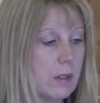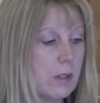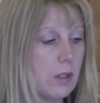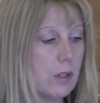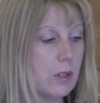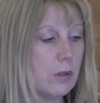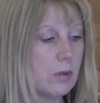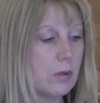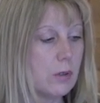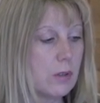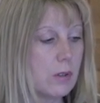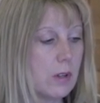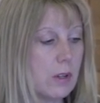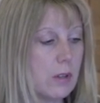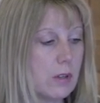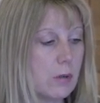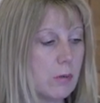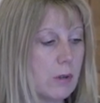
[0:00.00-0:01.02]
use
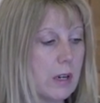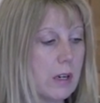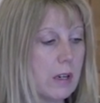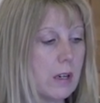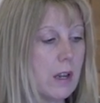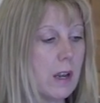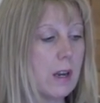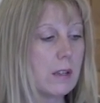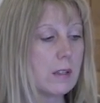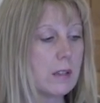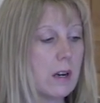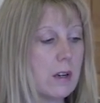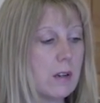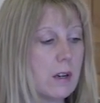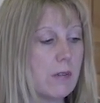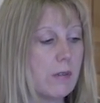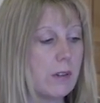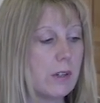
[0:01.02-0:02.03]
as a reconnect. And our
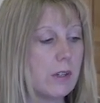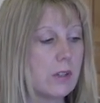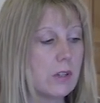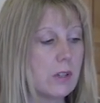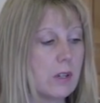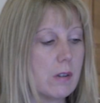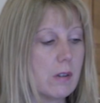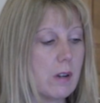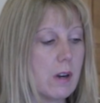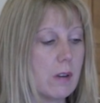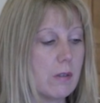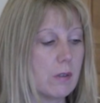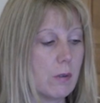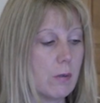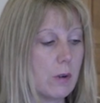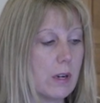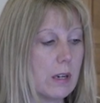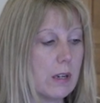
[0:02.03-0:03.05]
definition of
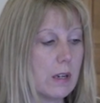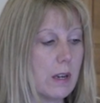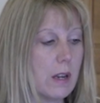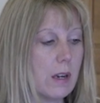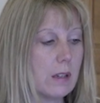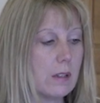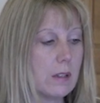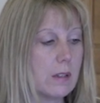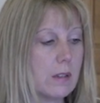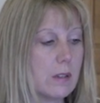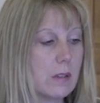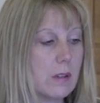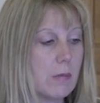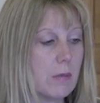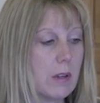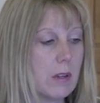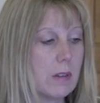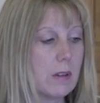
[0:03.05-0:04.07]
a reconnect is
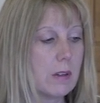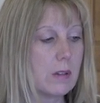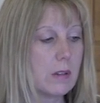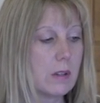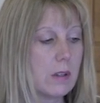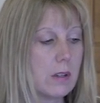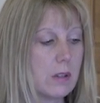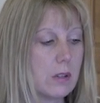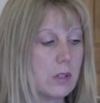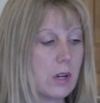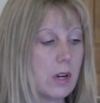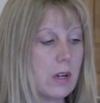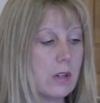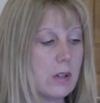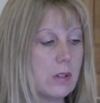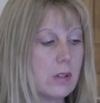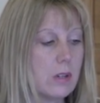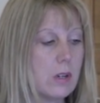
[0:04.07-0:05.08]
something that's going to
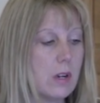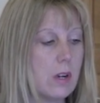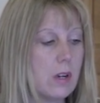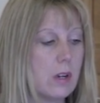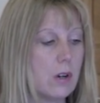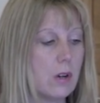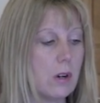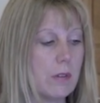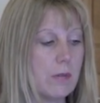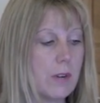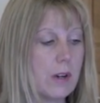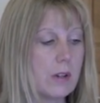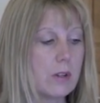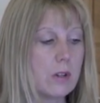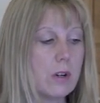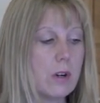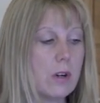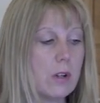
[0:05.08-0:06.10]
change or affect
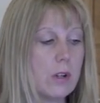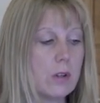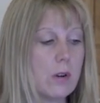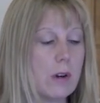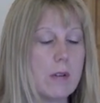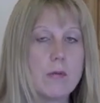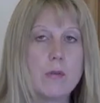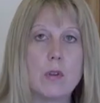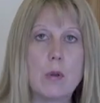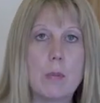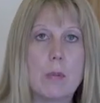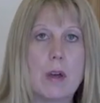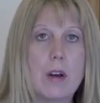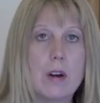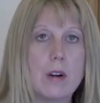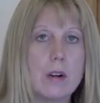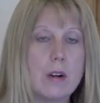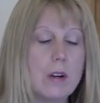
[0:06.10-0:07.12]
her hologram for the
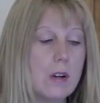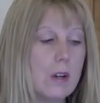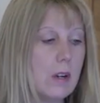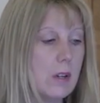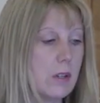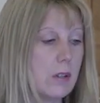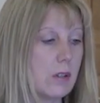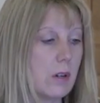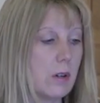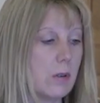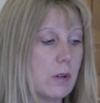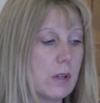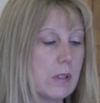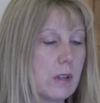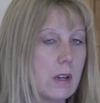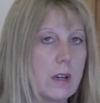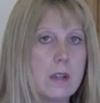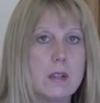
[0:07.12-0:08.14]
better. So
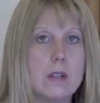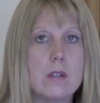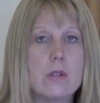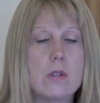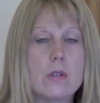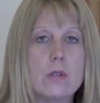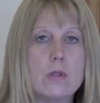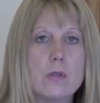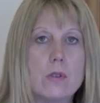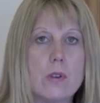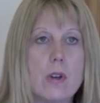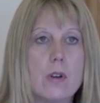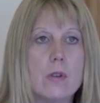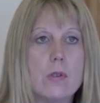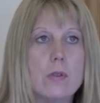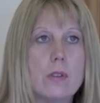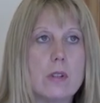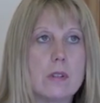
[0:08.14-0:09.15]
it's like a digital
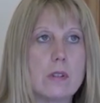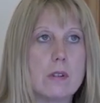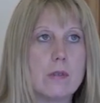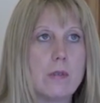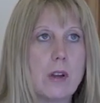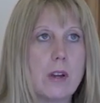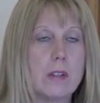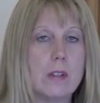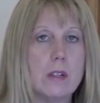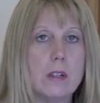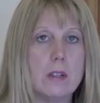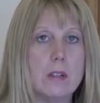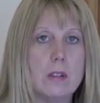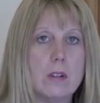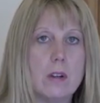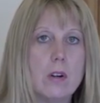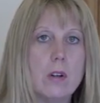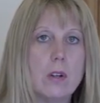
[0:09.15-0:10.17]
note that's
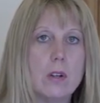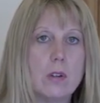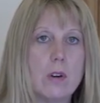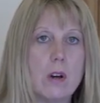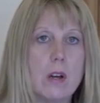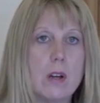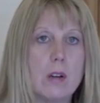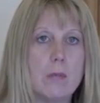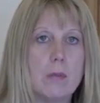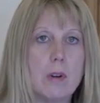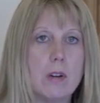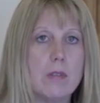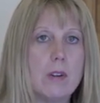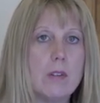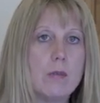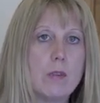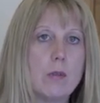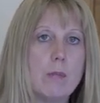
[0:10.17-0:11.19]
affecting the hologram of
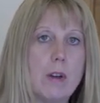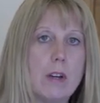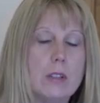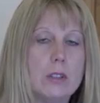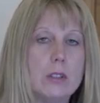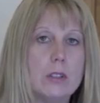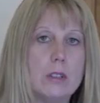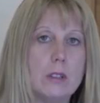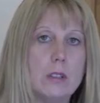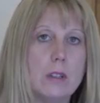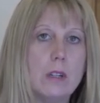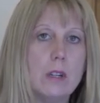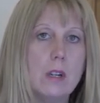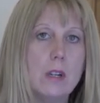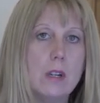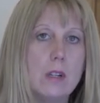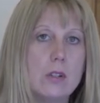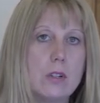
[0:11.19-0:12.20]
information
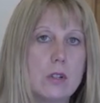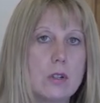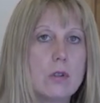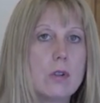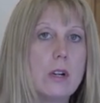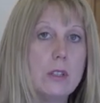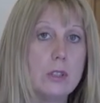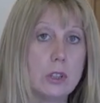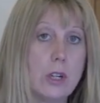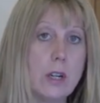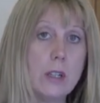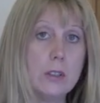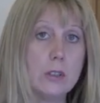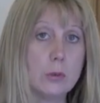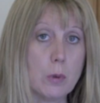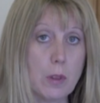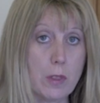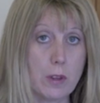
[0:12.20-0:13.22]
to create
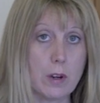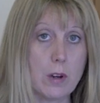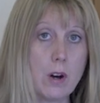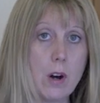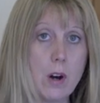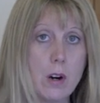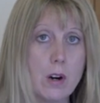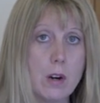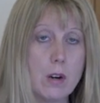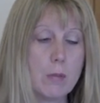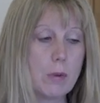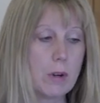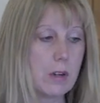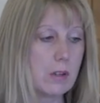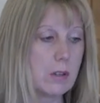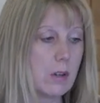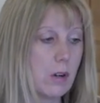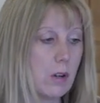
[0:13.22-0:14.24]
change within her,
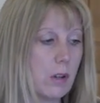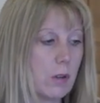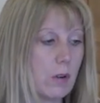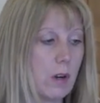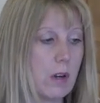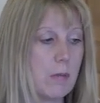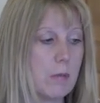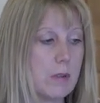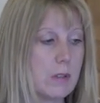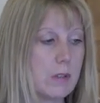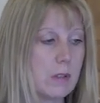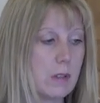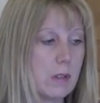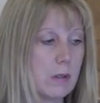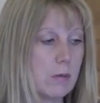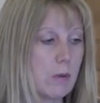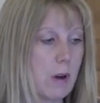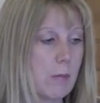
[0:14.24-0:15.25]
because the hologram is
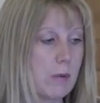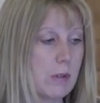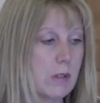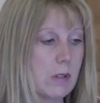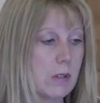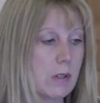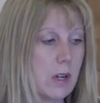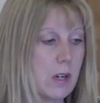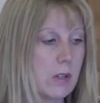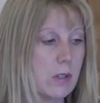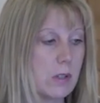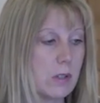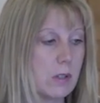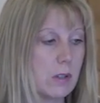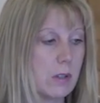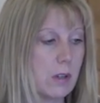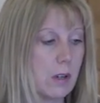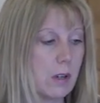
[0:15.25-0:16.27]
a
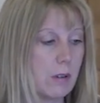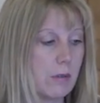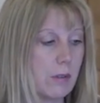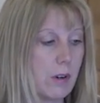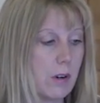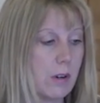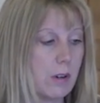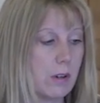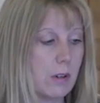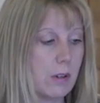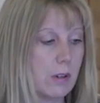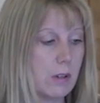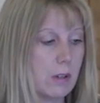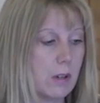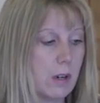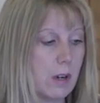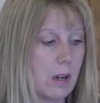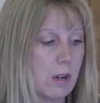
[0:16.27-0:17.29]
representation of her
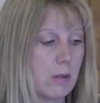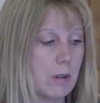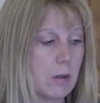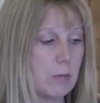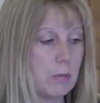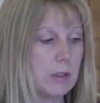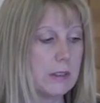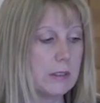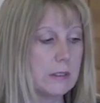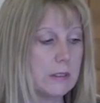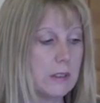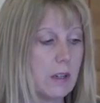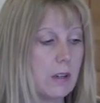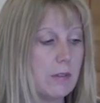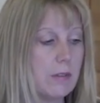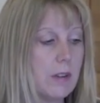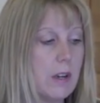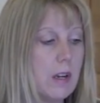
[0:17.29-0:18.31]
complete
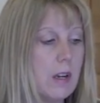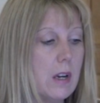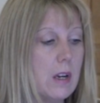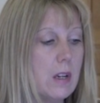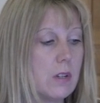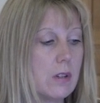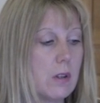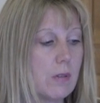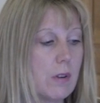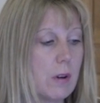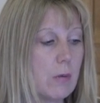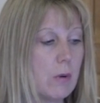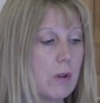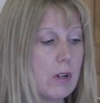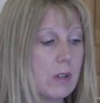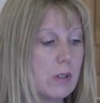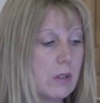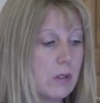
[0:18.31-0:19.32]
self. So if I
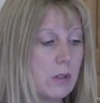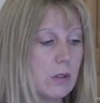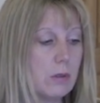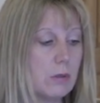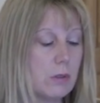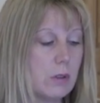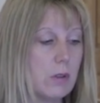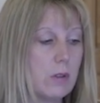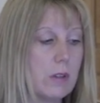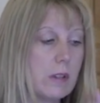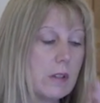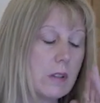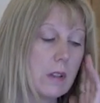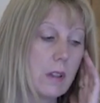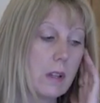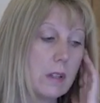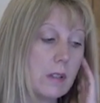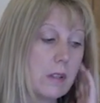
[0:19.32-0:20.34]
wanted to do this
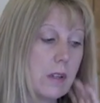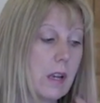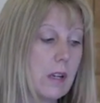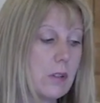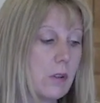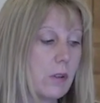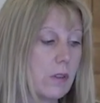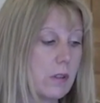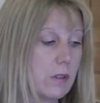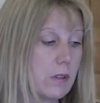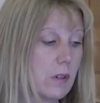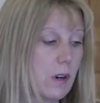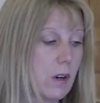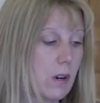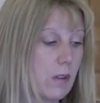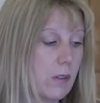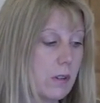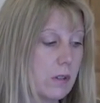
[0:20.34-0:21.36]
and then schedule this to
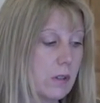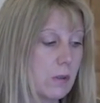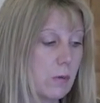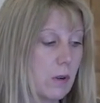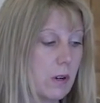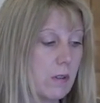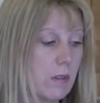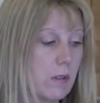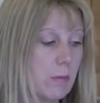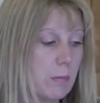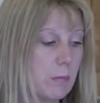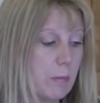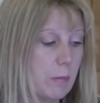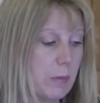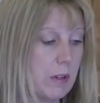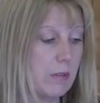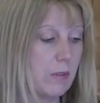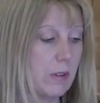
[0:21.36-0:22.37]
her, this is one of the
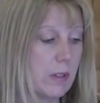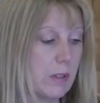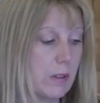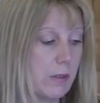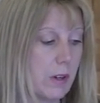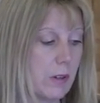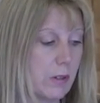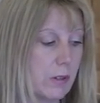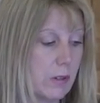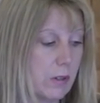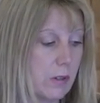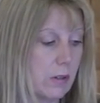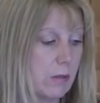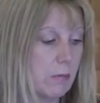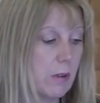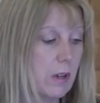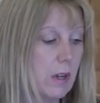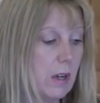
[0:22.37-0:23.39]
benefits of our
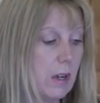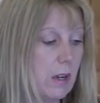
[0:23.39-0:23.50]
system,